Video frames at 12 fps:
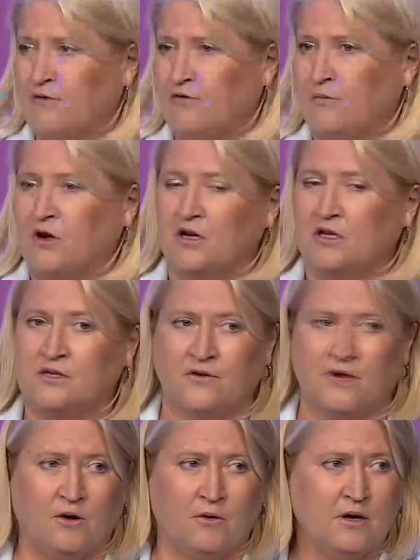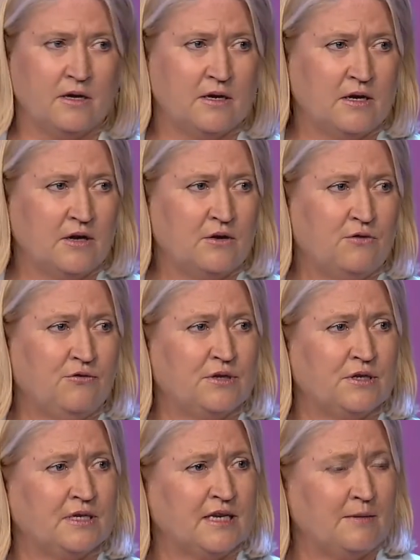From Kosovo through
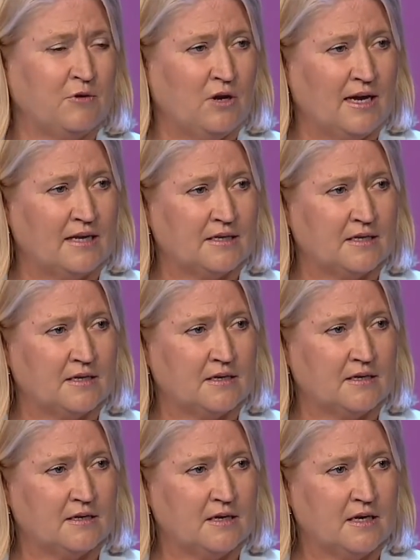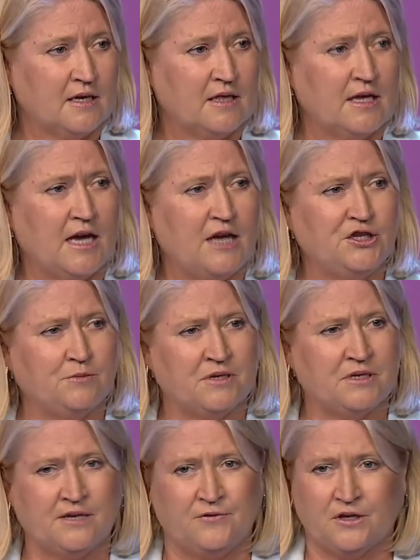to Timor-Leste, the
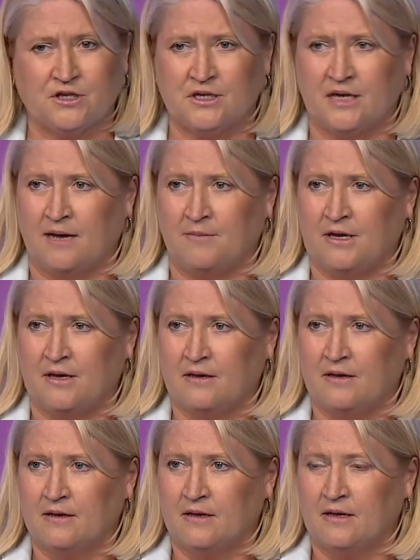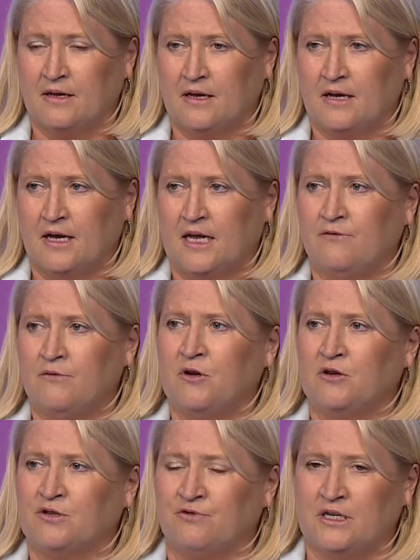Asia-Pacific tsunami, and even
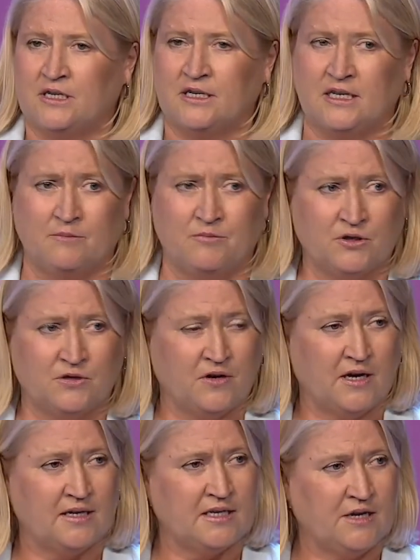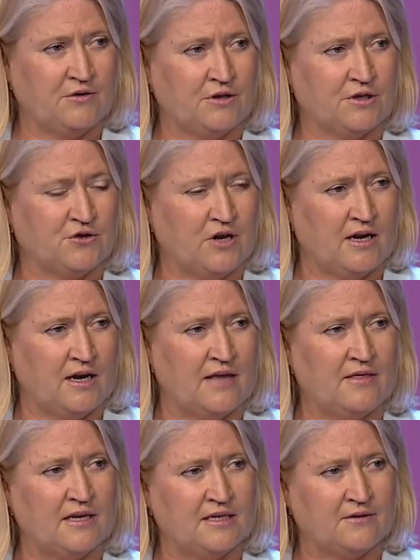most recently the bushfires here in Australia
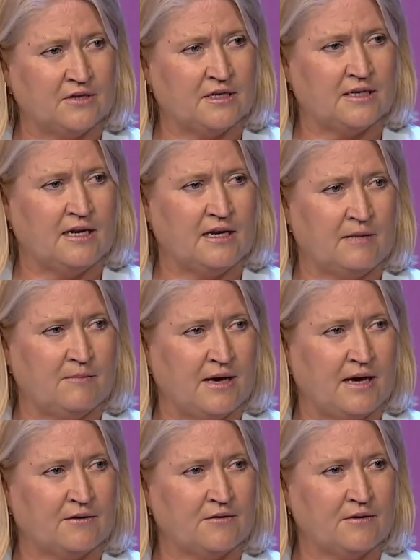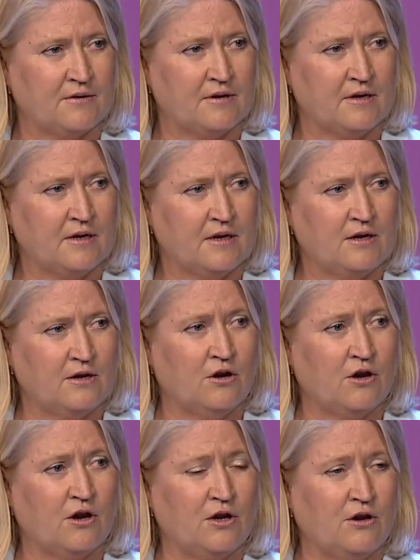and their devastating impact,
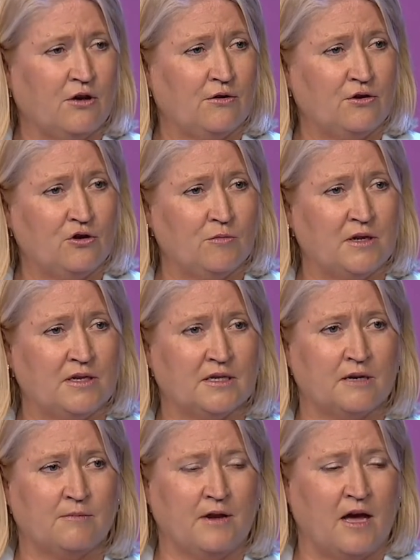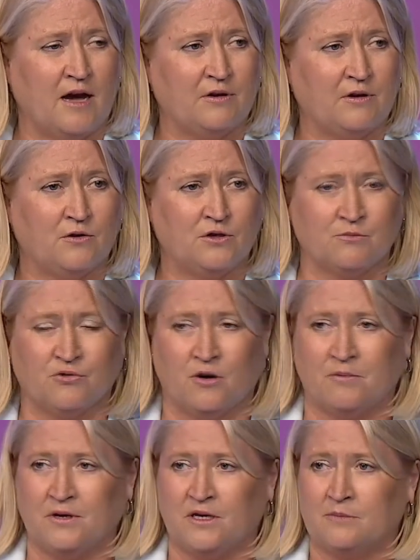not only on humans and livelihoods and
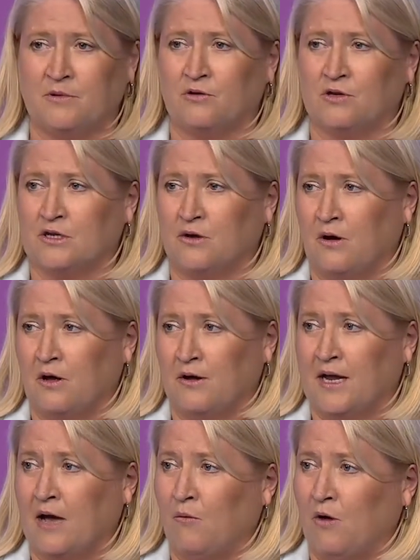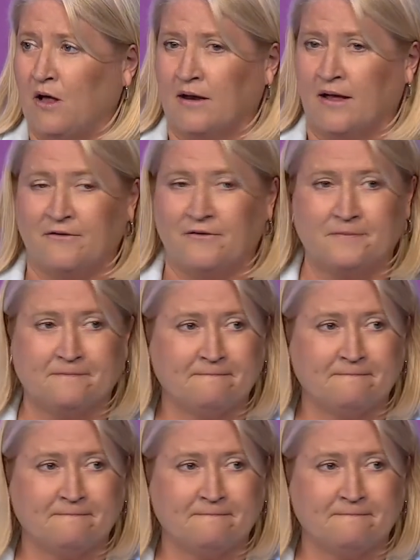properties, but also on our wildlife.